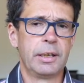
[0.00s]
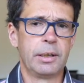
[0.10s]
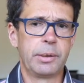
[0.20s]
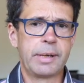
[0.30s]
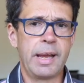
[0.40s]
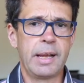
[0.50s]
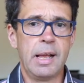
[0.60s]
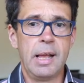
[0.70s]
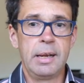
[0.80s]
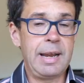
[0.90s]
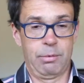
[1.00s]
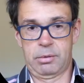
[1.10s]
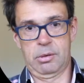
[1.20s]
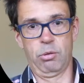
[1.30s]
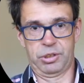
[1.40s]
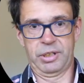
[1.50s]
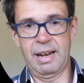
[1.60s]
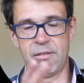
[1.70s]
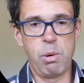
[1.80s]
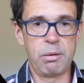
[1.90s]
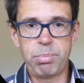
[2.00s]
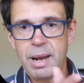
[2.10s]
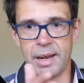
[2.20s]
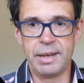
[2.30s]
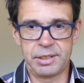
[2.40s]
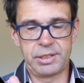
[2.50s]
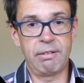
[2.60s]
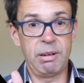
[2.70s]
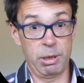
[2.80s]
Okay. Now, of course, declarer won't play it necessarily,